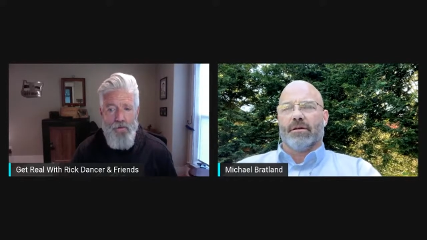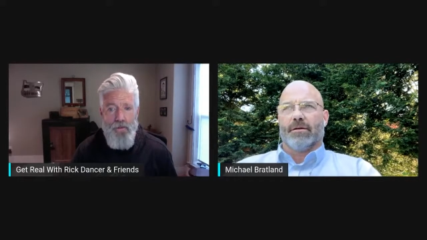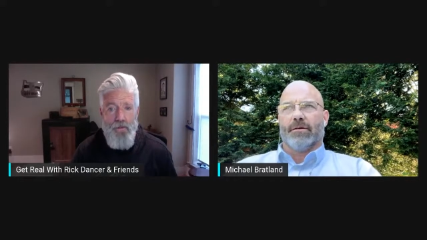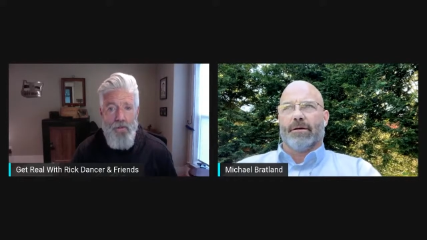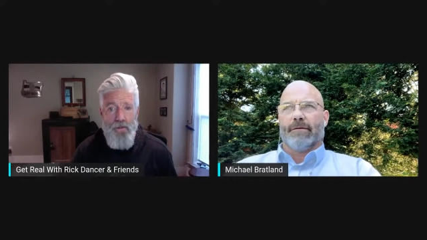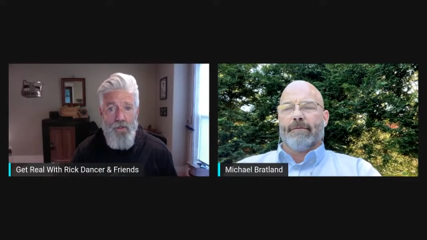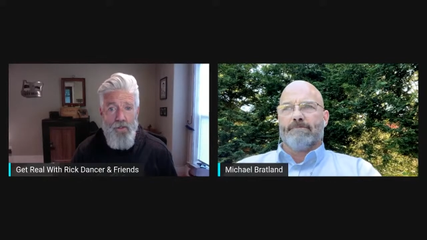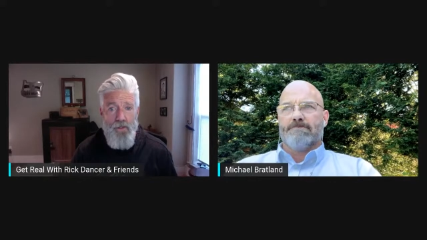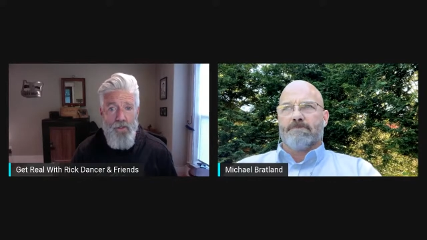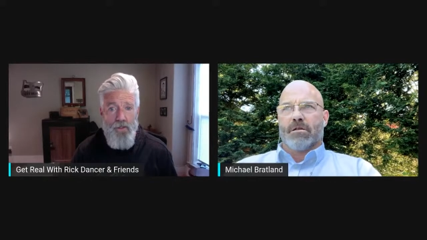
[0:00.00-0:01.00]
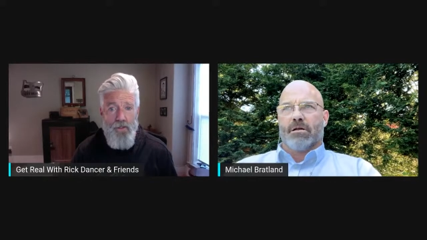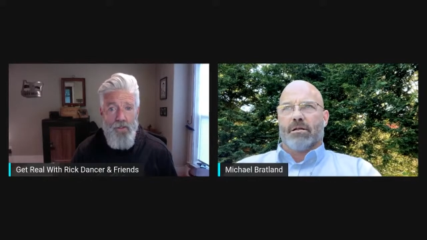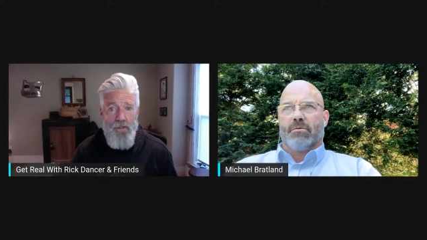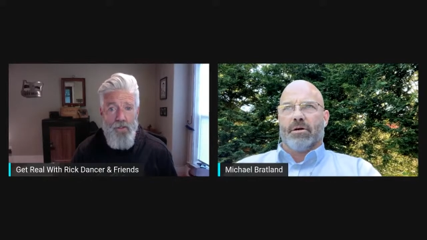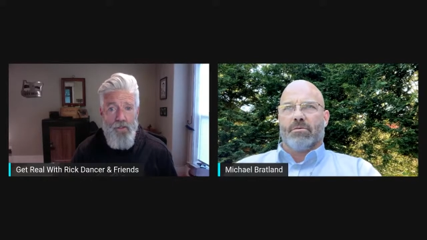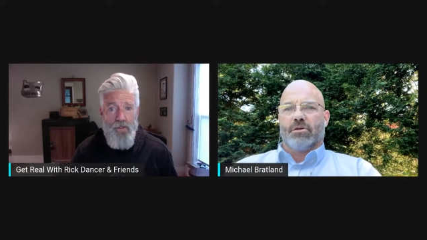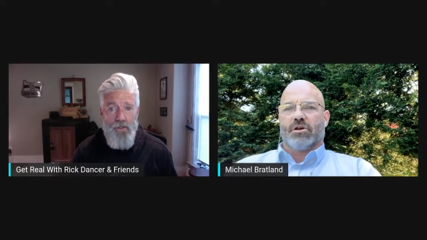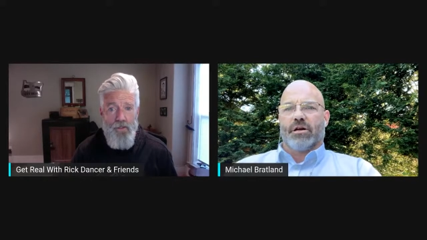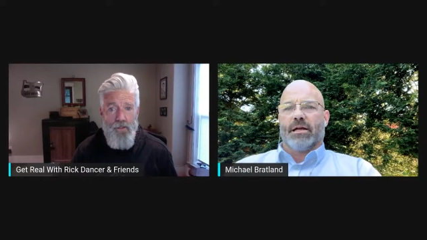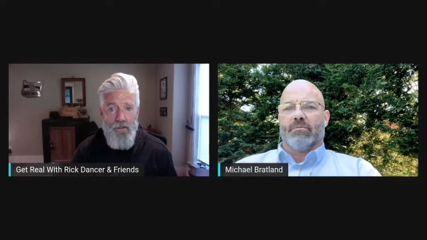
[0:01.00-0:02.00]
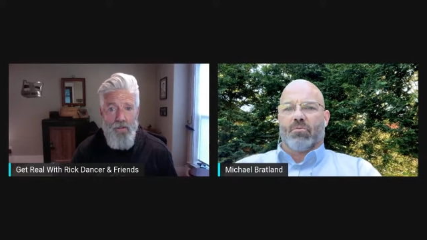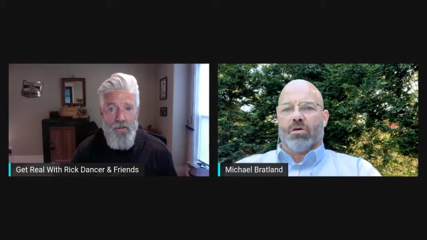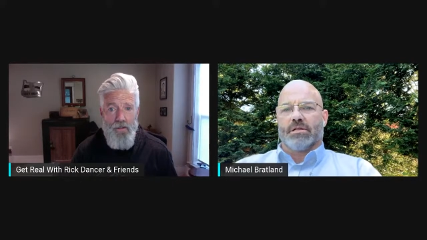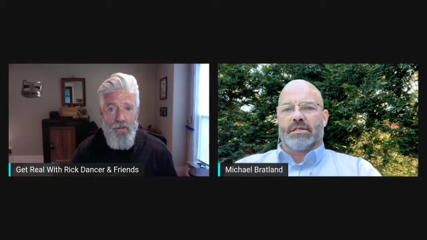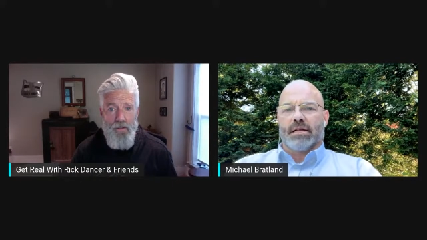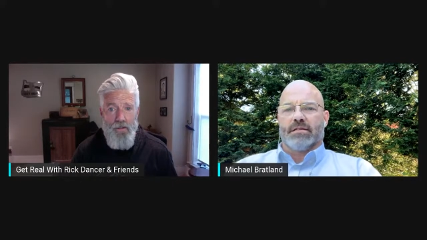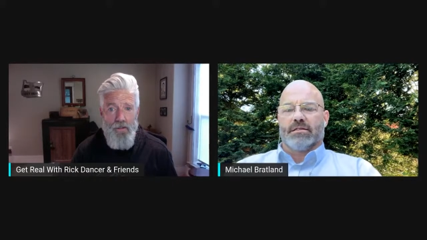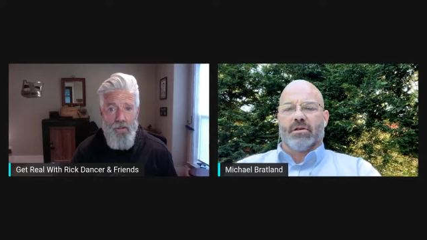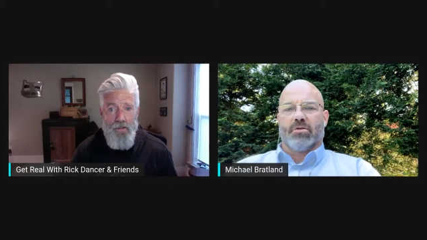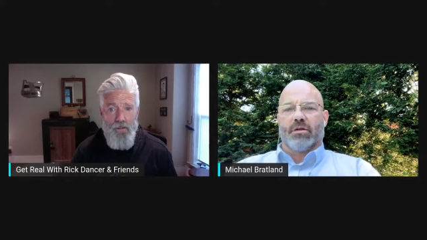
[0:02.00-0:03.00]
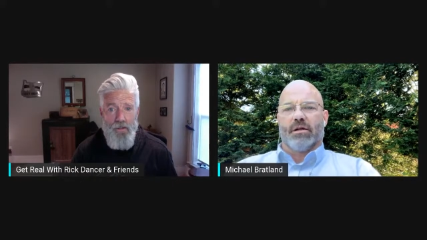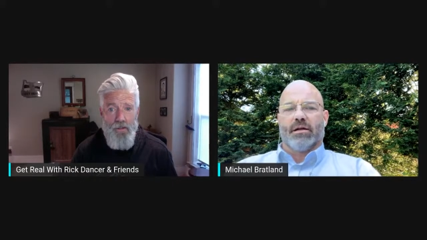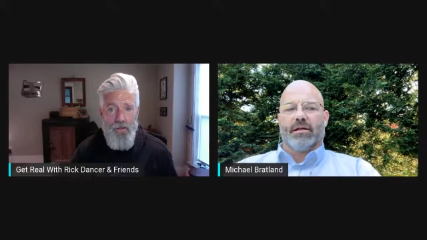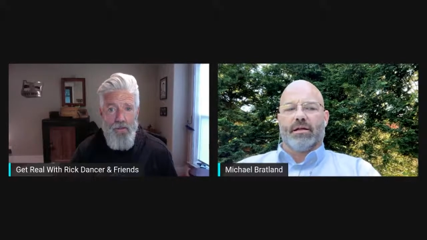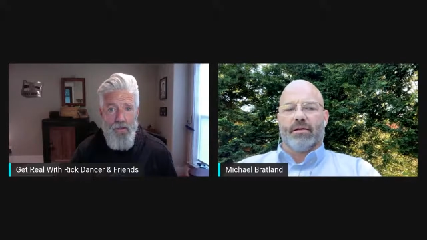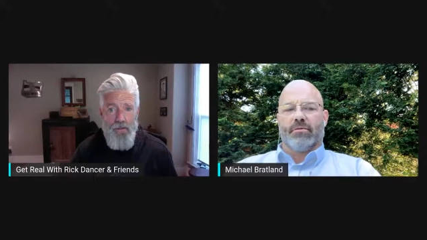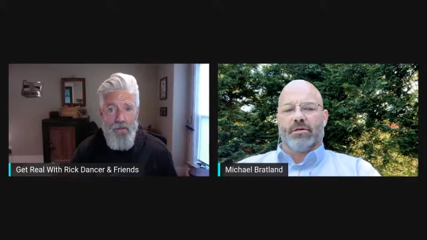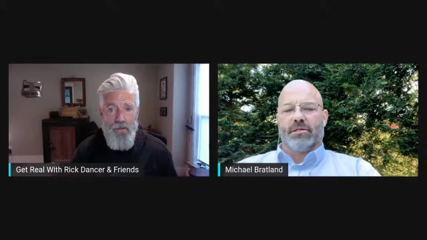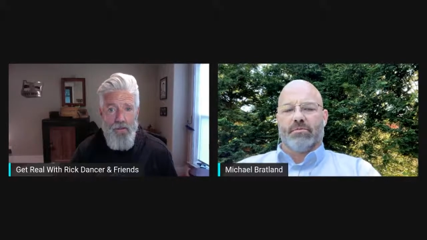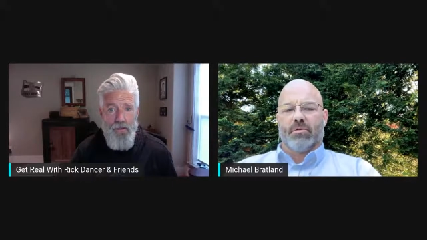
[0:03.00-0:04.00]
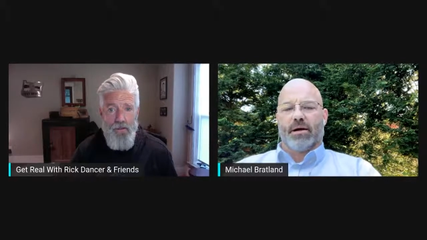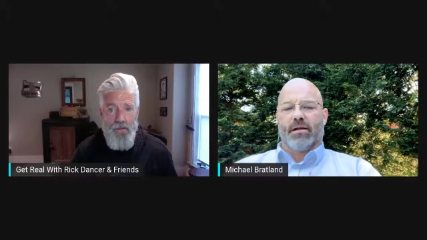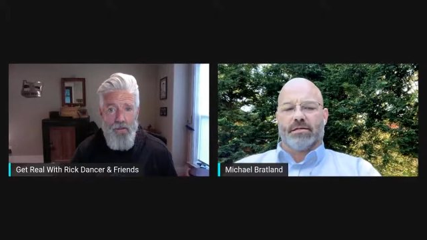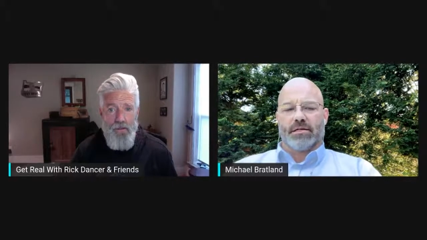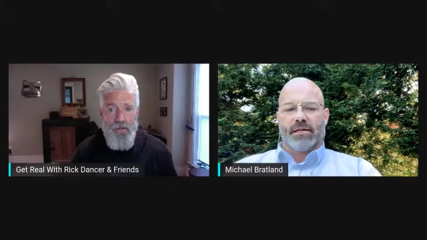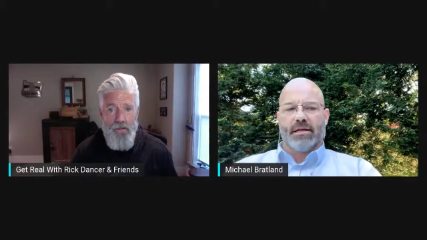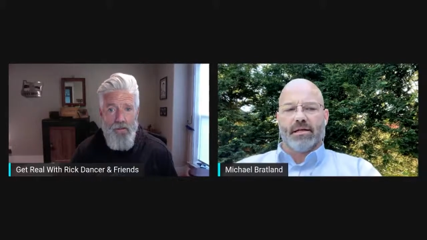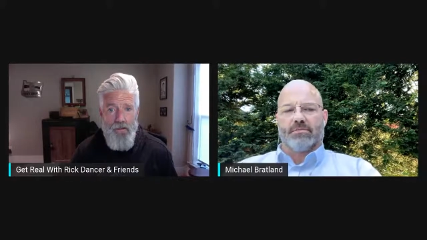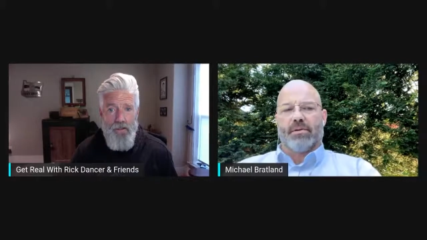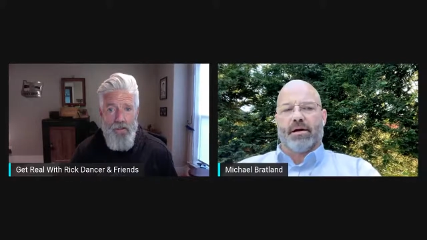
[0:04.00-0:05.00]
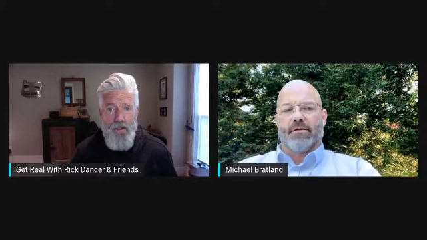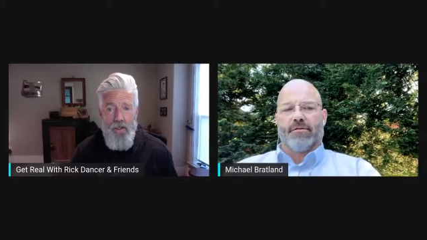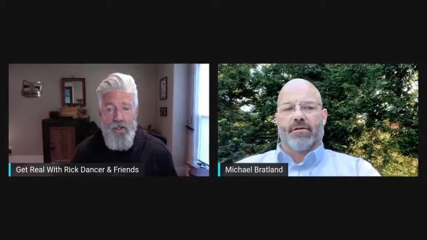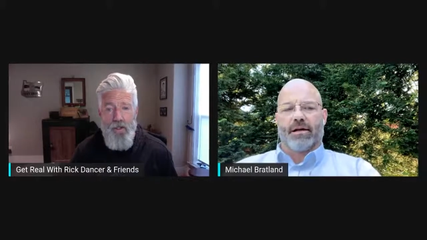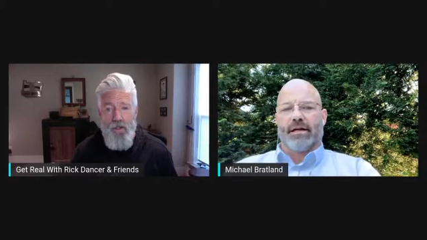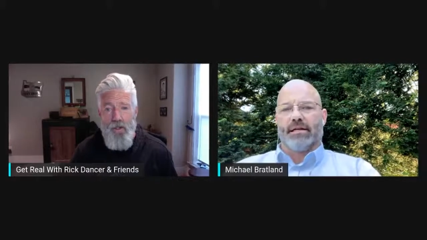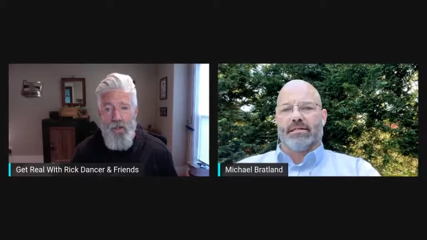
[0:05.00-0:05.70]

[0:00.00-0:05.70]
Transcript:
Speaker 1: You know, like that we, we start getting more seats slowly and, and we see more balance because I think that's better for any